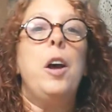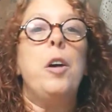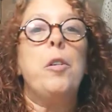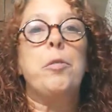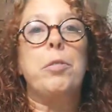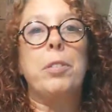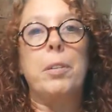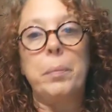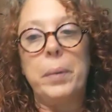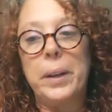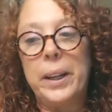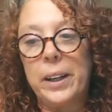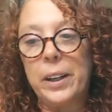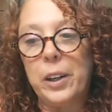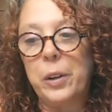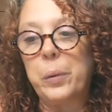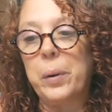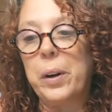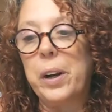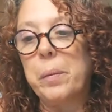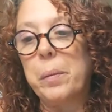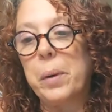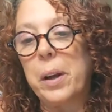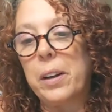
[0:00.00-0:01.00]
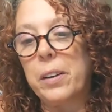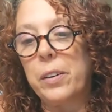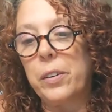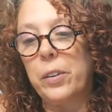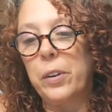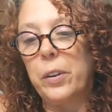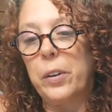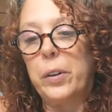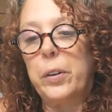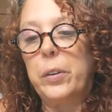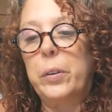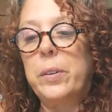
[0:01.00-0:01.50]
from here, what I'm going to
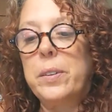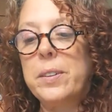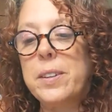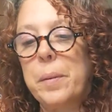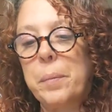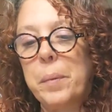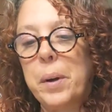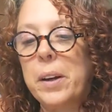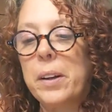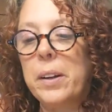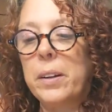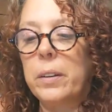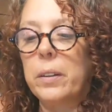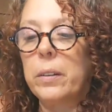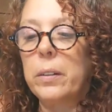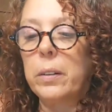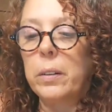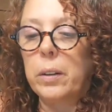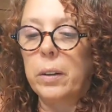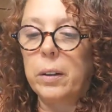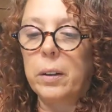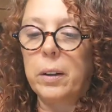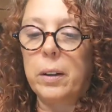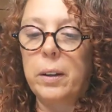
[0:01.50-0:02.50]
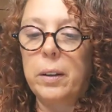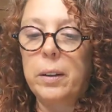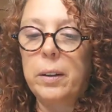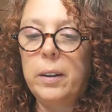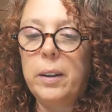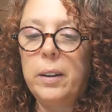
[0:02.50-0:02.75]
do is I'm going to look